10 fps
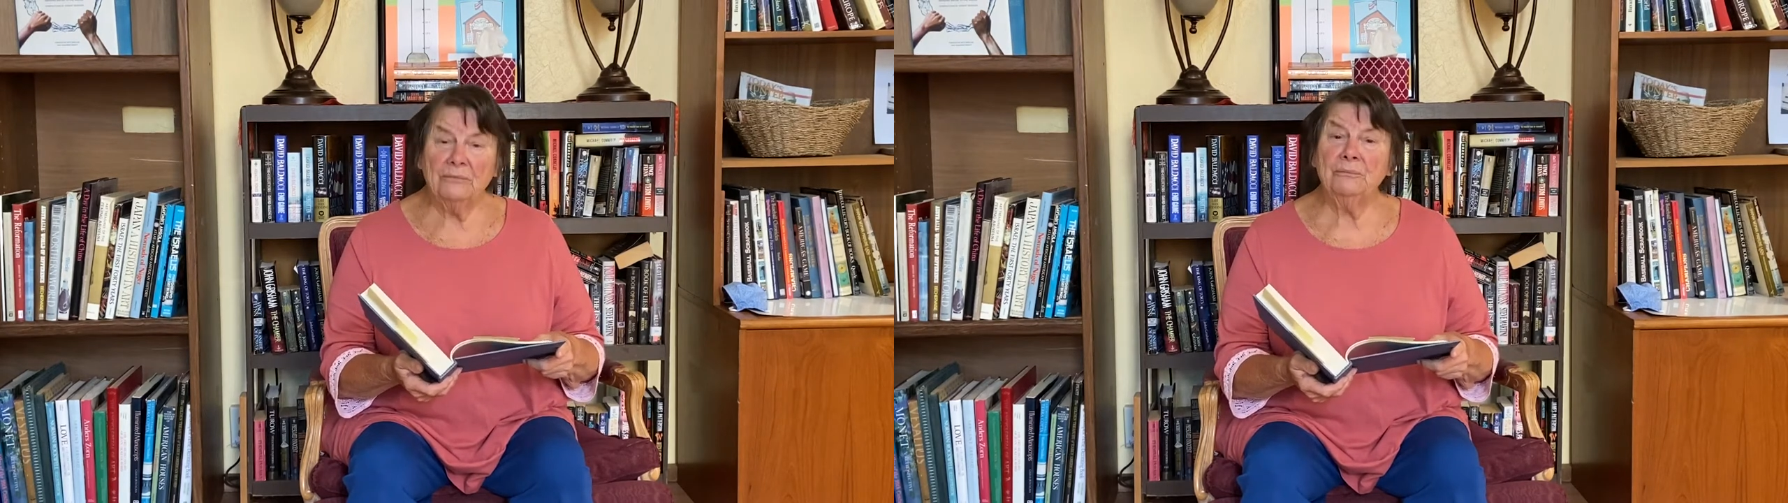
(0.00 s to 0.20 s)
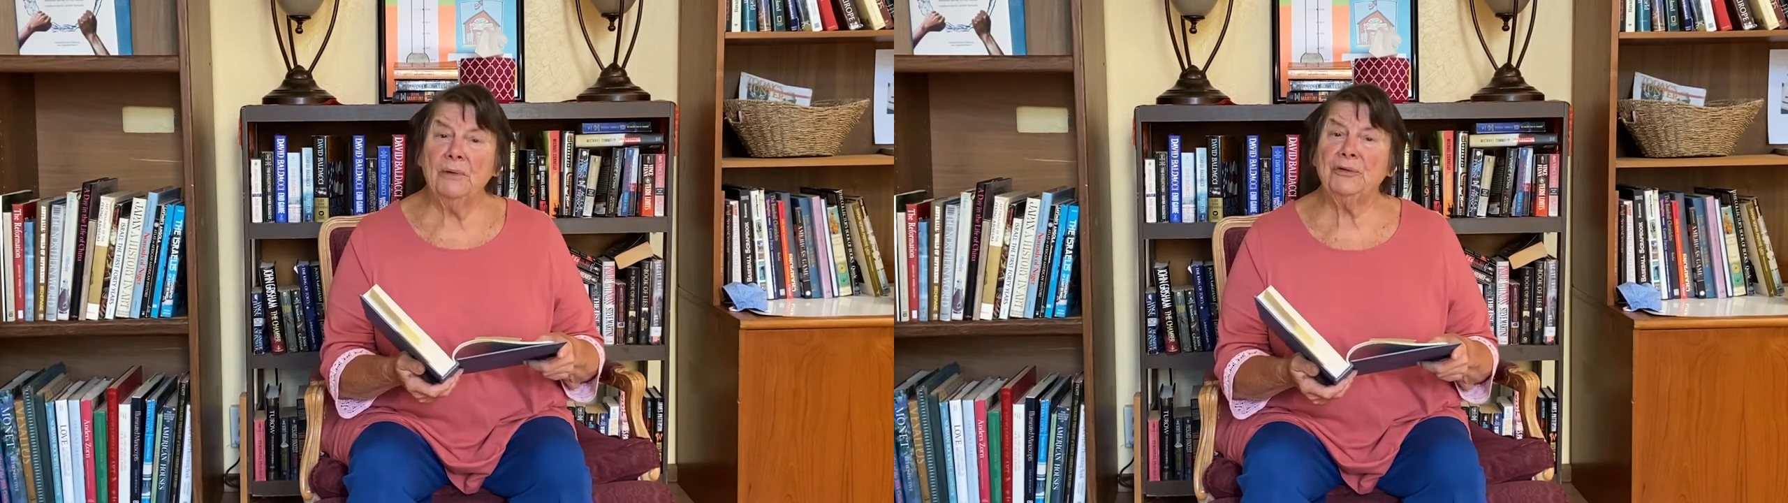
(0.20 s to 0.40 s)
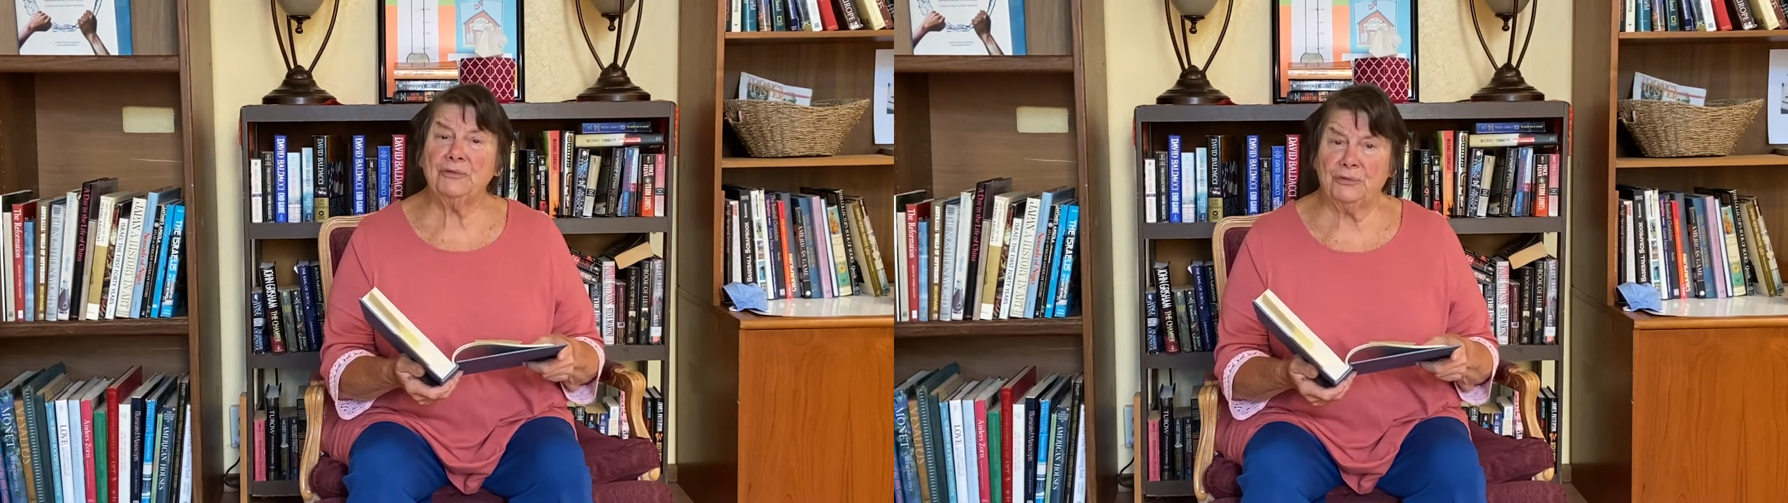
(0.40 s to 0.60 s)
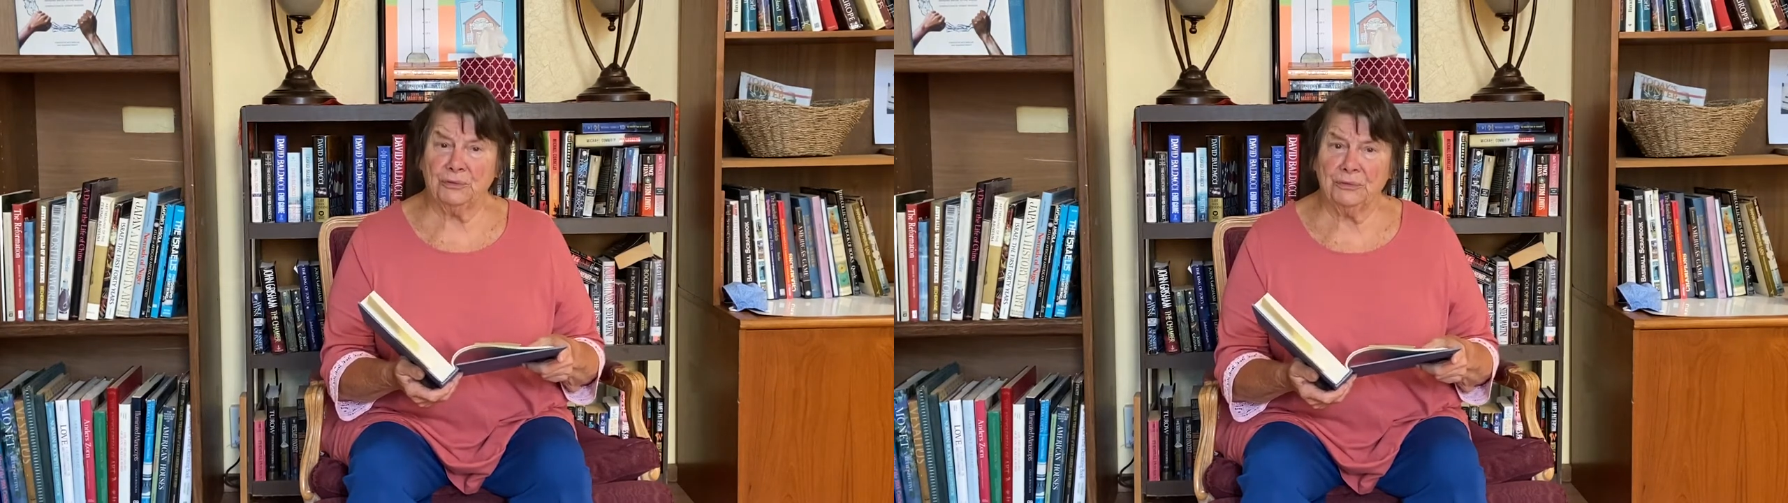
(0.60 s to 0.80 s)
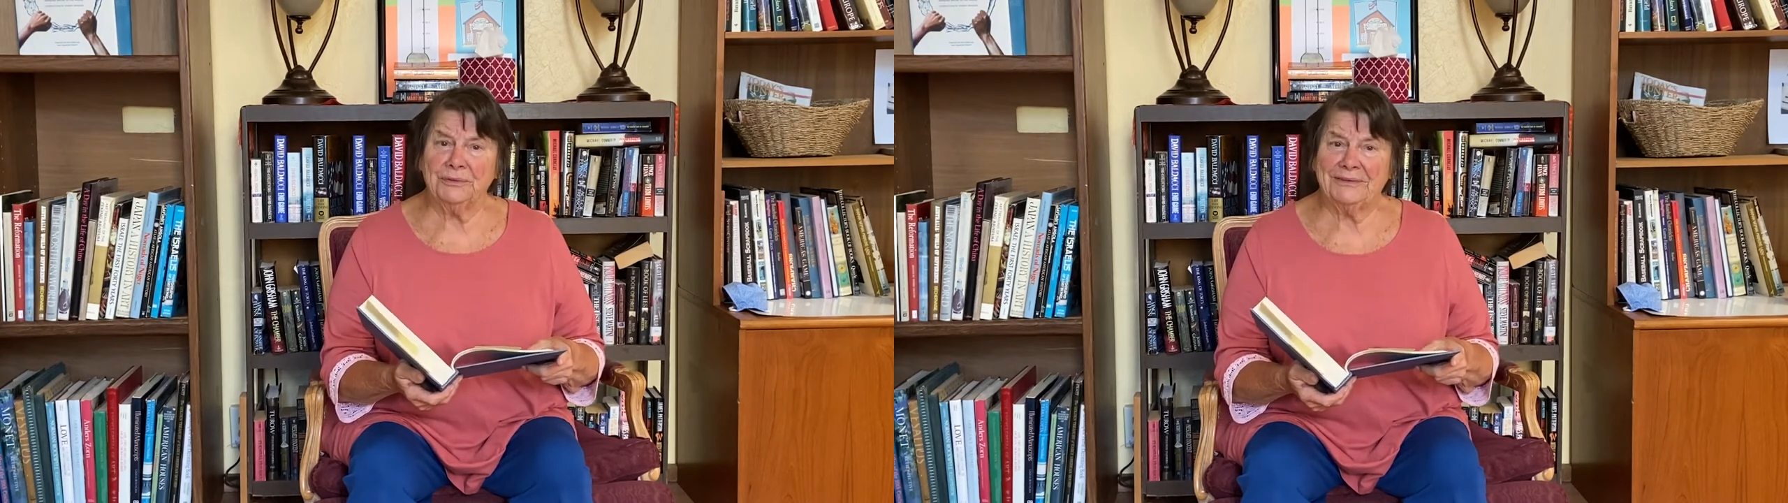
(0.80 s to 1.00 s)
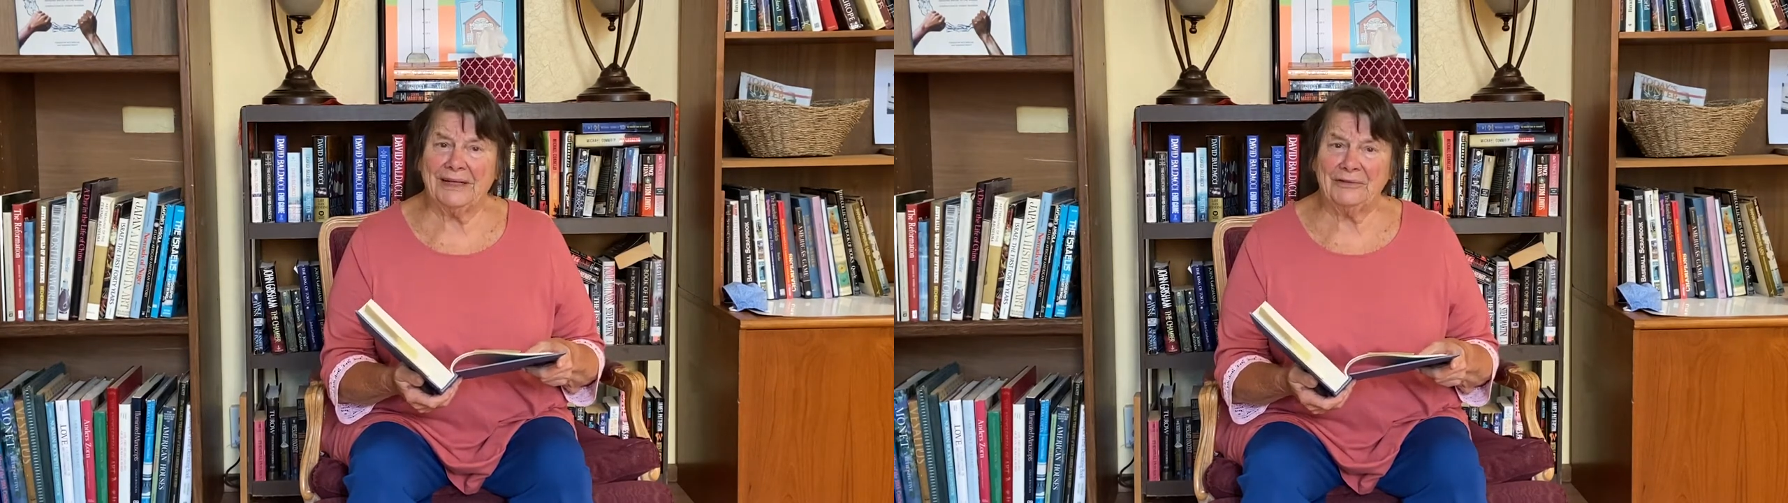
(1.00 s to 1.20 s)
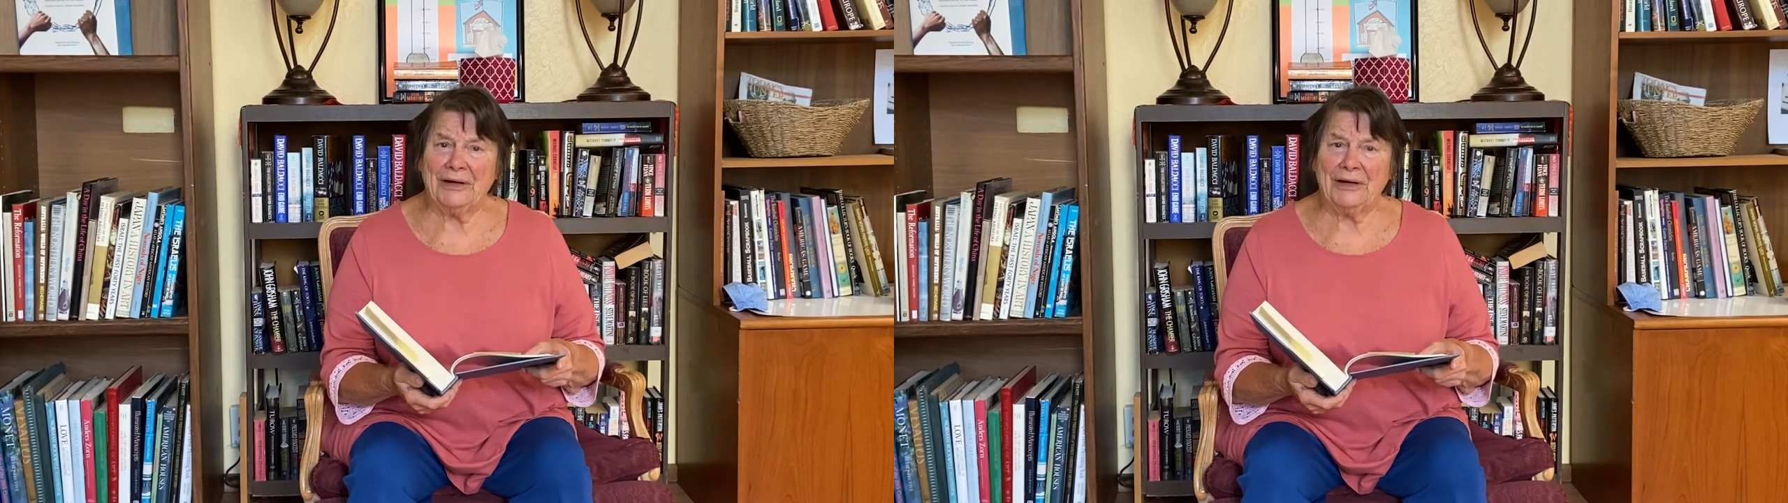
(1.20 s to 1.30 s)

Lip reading: "Must you?" said